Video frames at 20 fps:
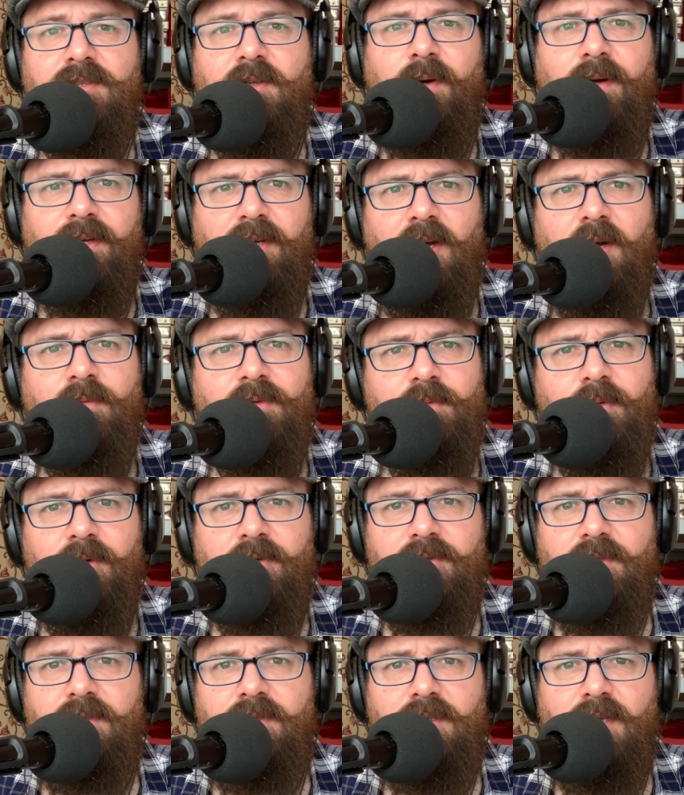so I know I'm
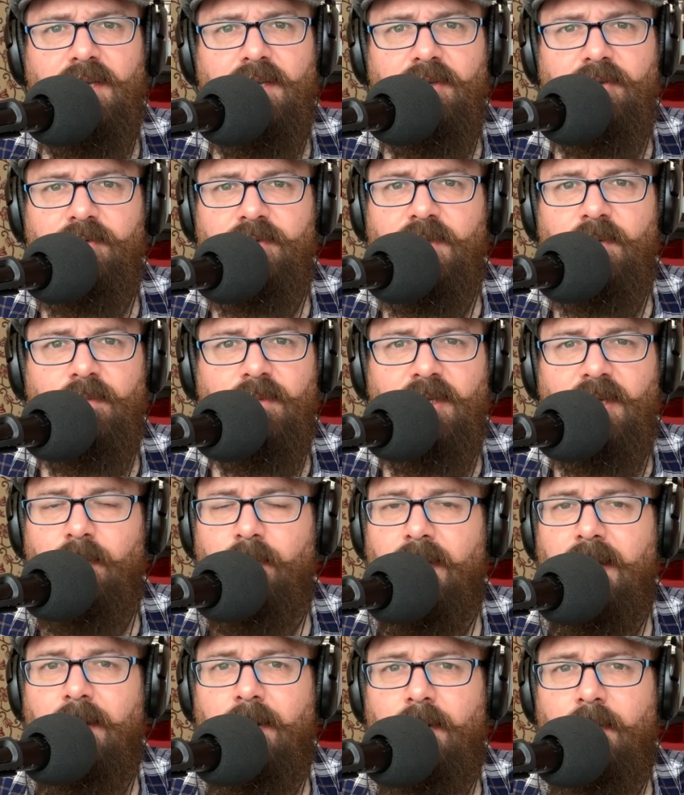supposed to tell you something
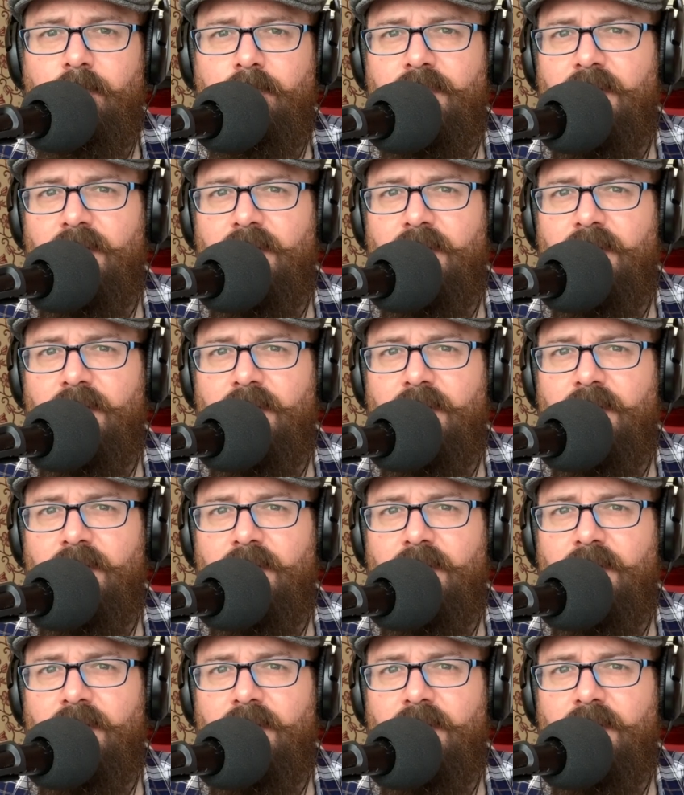about a